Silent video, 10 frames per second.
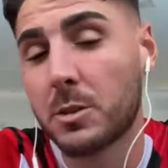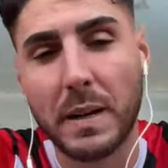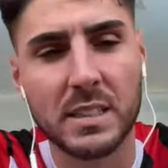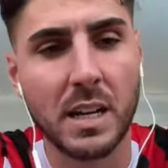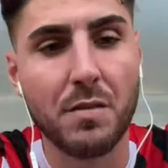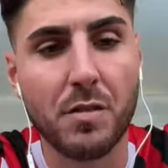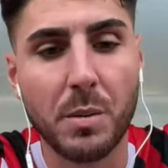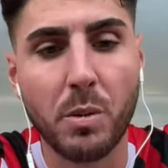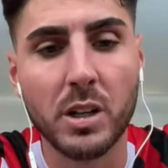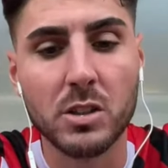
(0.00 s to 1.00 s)
expect to get
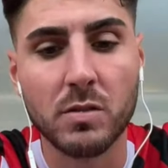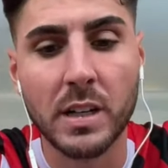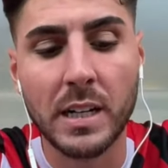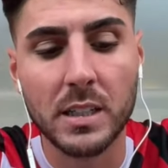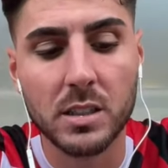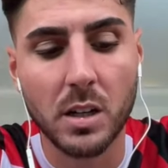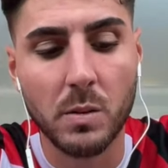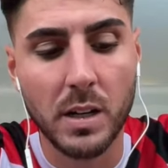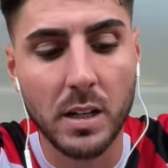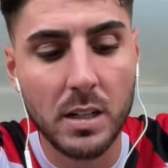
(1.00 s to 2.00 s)
three points really.
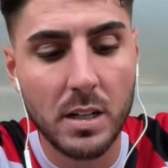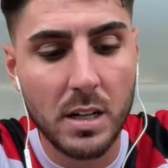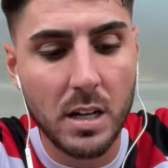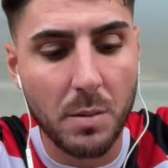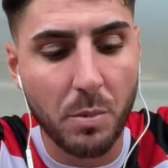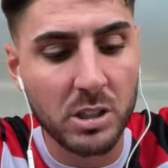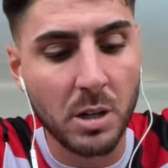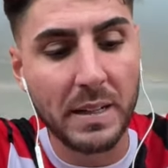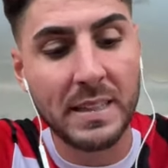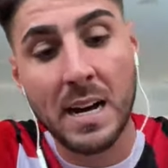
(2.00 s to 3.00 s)
So uh, the boys are
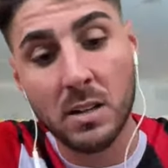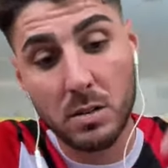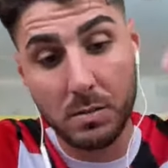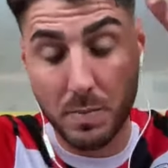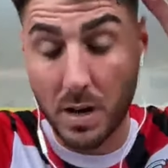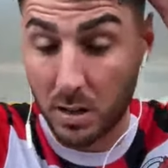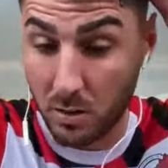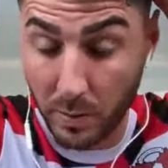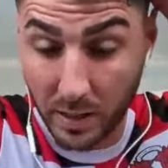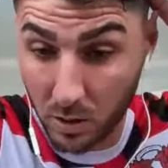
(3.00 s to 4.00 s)
a bit down, but
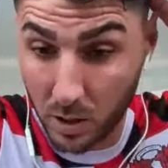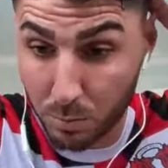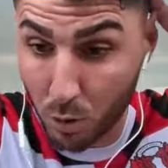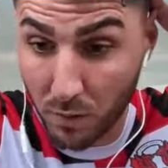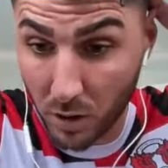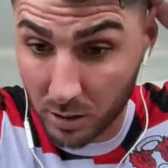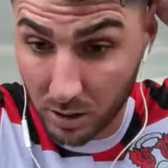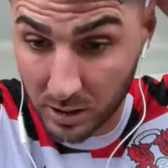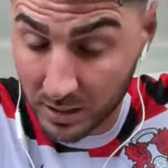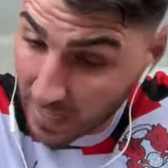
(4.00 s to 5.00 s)
all we can do is move on
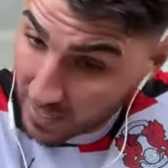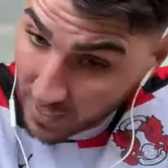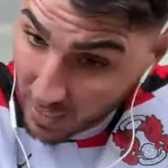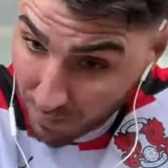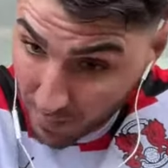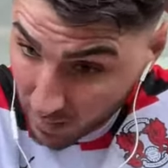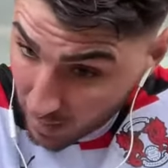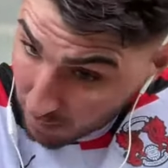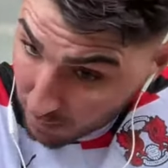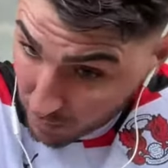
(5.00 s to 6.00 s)
onto Saturday FA
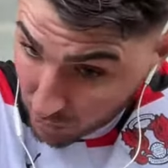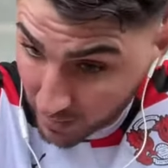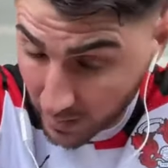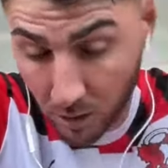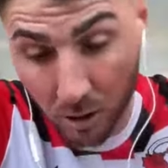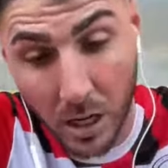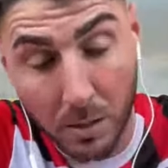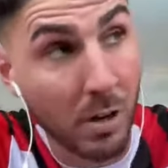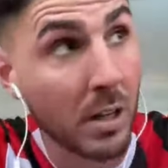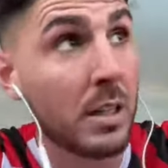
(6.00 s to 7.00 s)
Cup, try and get a good
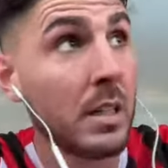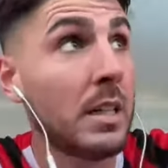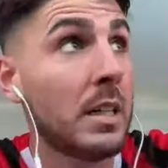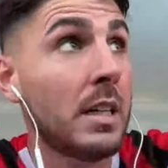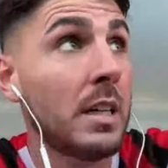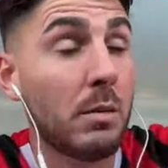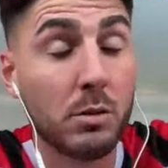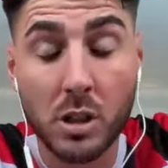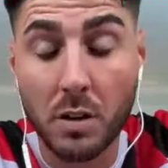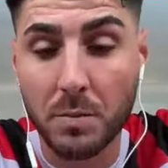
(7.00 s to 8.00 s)
cup run we'll
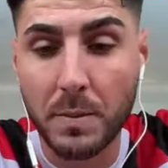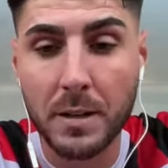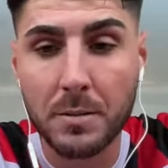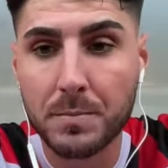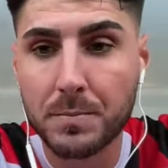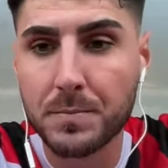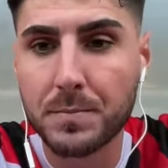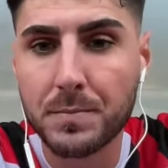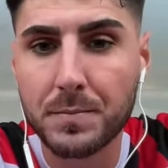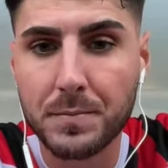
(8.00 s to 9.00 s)
just go from there.
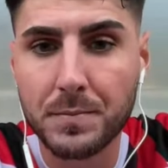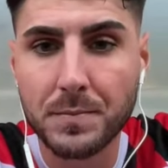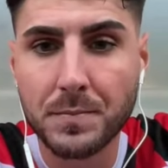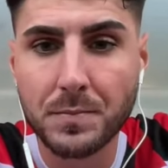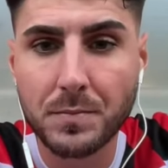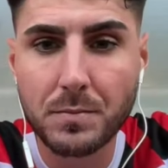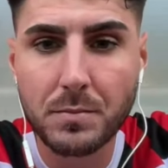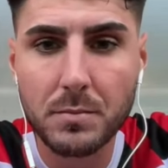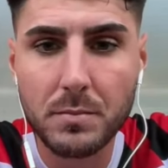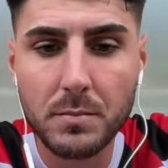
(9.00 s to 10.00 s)
And looking to that. It's a
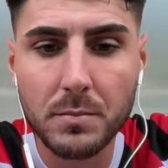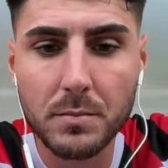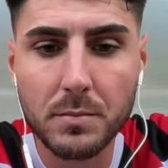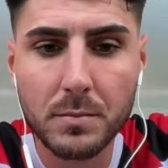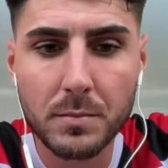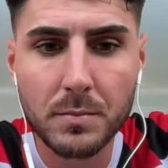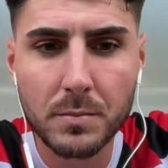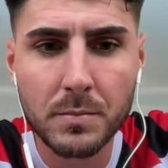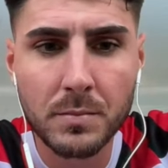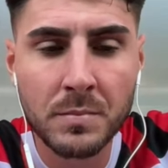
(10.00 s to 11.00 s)
slightly different
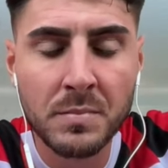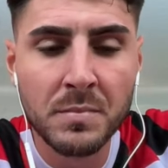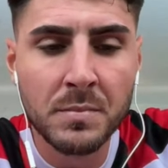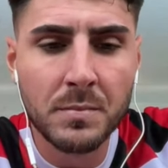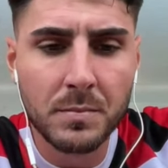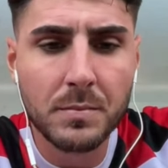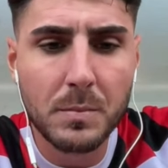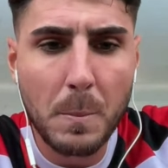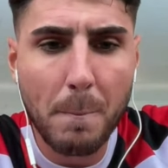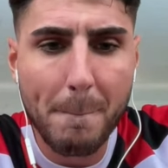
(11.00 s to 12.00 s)
test, but obviously we know
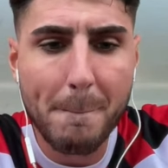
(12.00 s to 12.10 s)
uh,